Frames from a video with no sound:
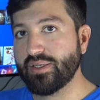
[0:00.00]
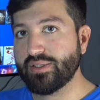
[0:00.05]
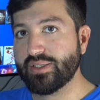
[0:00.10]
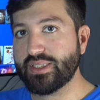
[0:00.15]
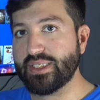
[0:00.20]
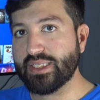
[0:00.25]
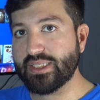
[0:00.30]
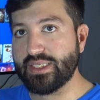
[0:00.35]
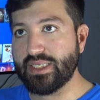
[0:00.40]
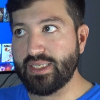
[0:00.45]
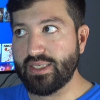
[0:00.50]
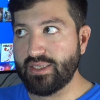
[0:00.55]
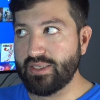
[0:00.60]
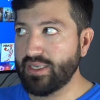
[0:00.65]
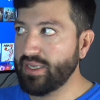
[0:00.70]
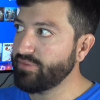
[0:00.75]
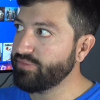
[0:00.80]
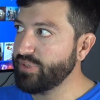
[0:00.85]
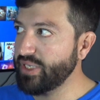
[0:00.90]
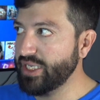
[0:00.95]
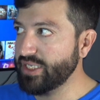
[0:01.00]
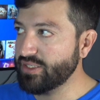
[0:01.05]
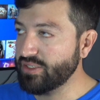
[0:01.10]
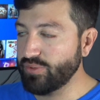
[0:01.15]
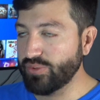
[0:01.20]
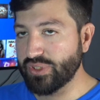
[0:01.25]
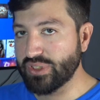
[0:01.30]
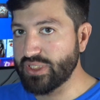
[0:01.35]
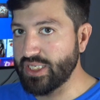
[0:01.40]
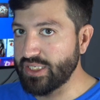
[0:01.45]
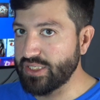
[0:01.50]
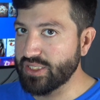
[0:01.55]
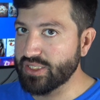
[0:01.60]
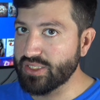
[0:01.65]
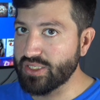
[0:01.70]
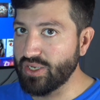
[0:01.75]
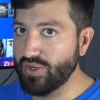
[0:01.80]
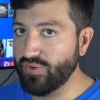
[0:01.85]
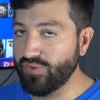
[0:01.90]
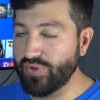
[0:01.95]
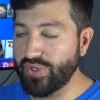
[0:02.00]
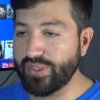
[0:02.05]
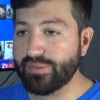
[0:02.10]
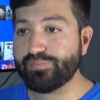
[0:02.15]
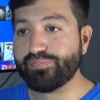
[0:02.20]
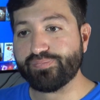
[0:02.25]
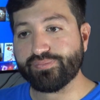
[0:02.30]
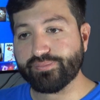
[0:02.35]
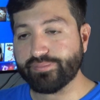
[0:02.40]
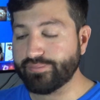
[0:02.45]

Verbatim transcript: 60 FPS and you want to stay just over it